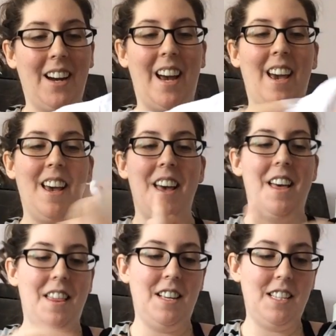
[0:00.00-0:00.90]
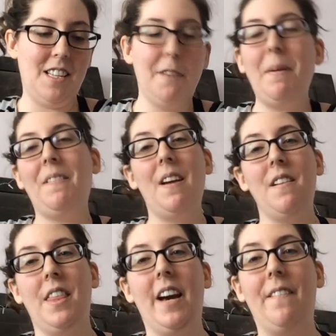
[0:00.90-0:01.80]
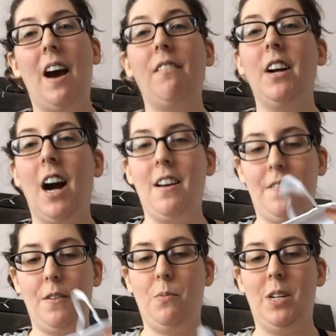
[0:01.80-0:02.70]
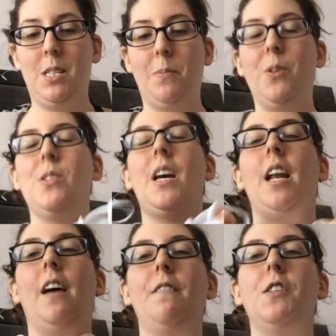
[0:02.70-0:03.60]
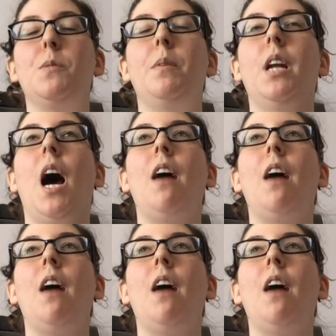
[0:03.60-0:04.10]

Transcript: Okay, this is like my favorite thing I've ever gotten from Wantables and I've just been,